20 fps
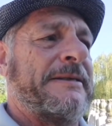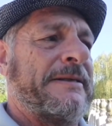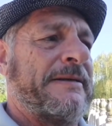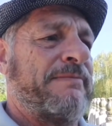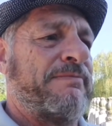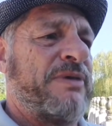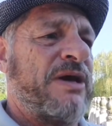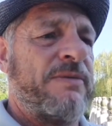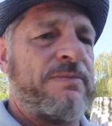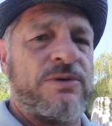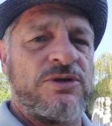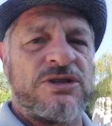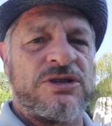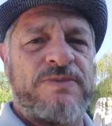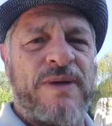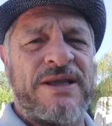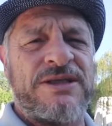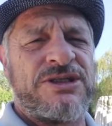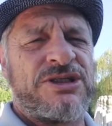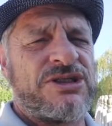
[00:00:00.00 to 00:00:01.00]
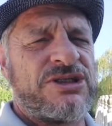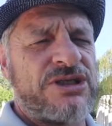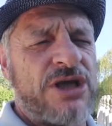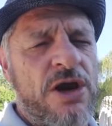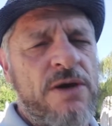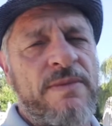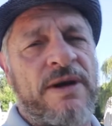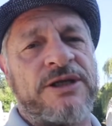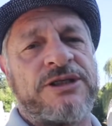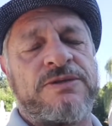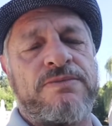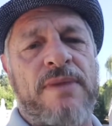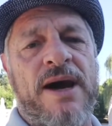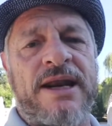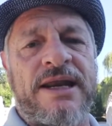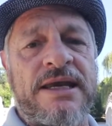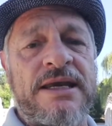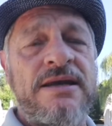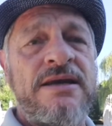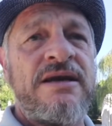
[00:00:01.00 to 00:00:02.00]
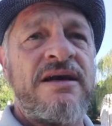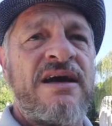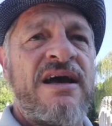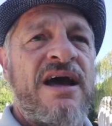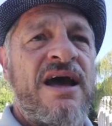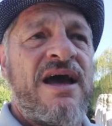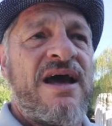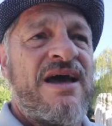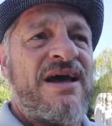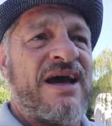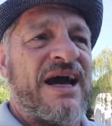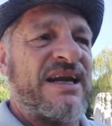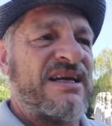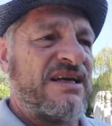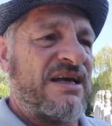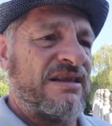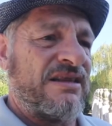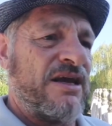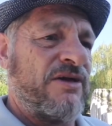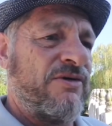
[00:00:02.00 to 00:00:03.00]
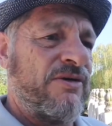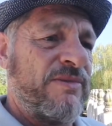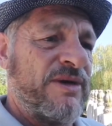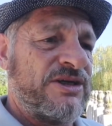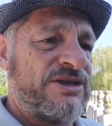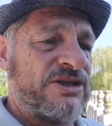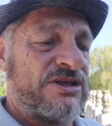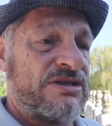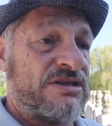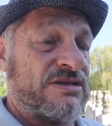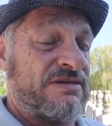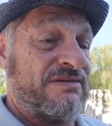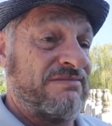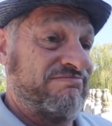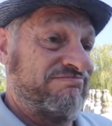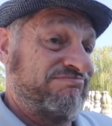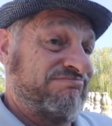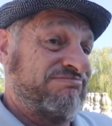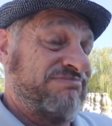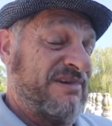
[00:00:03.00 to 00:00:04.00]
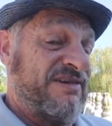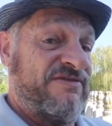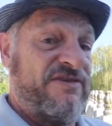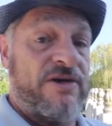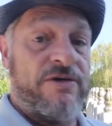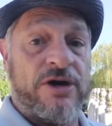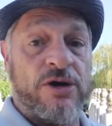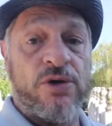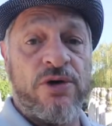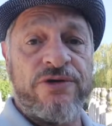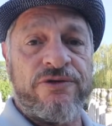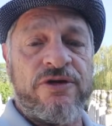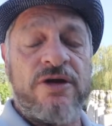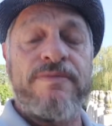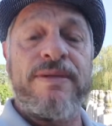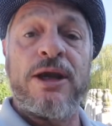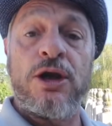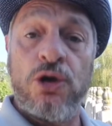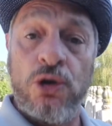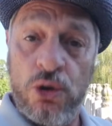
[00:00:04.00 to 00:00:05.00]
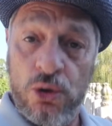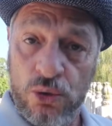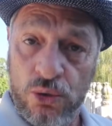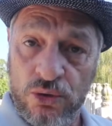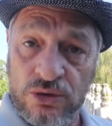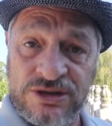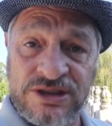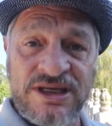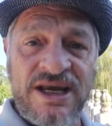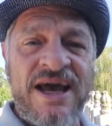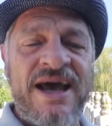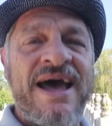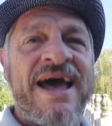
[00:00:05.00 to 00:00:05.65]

people spend so much money and yet their images are very ordinary, because